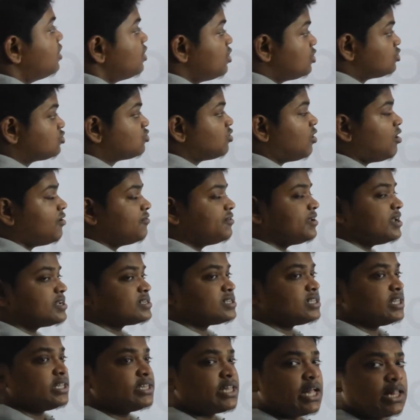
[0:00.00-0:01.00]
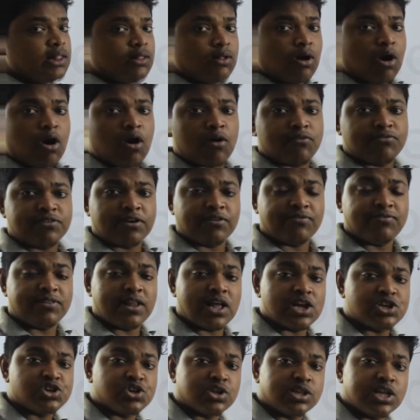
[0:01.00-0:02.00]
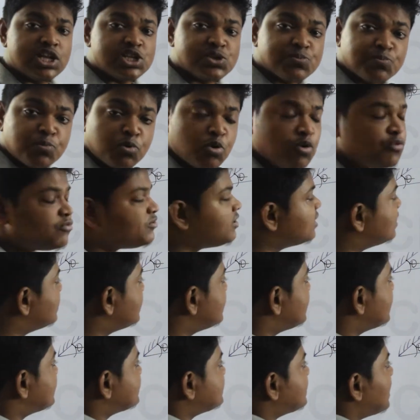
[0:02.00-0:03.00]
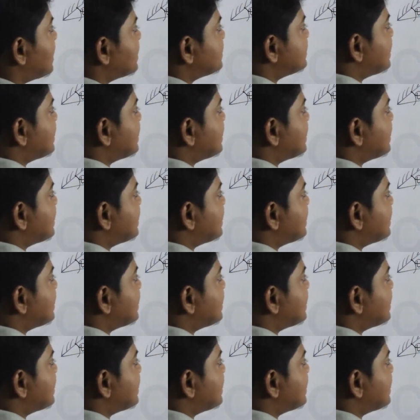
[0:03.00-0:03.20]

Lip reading: So obviously the law of reflection is proved, that